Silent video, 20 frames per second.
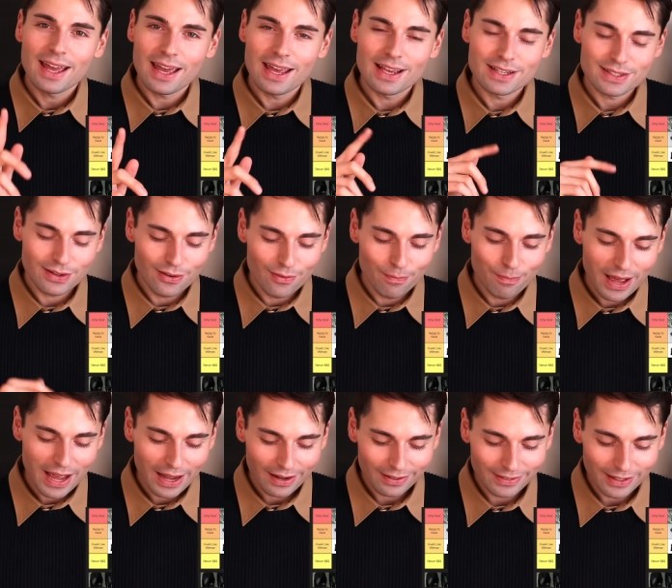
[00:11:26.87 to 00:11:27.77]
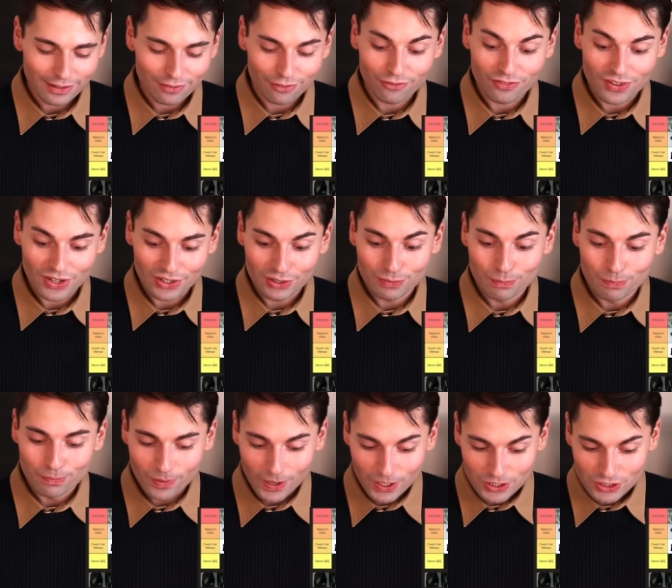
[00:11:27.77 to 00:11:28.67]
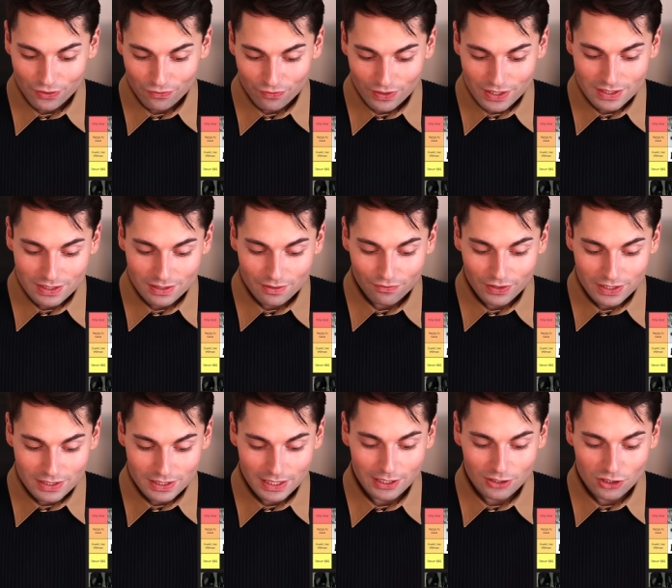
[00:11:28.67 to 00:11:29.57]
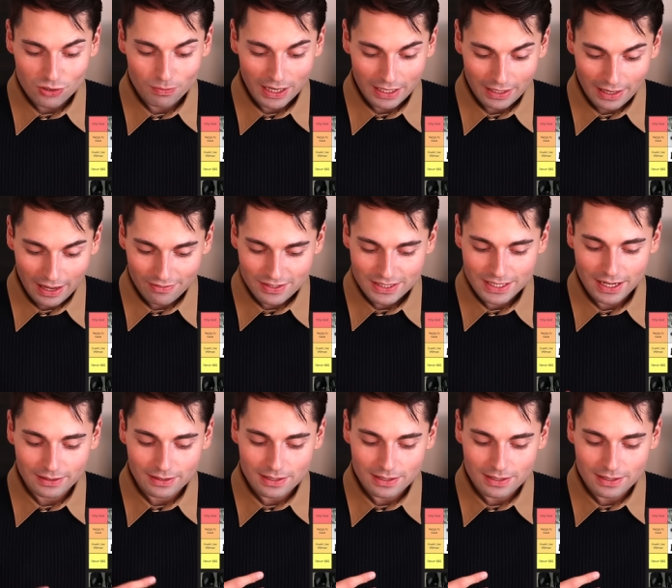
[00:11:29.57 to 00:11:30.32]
is a bag that very much fits into my lifestyle.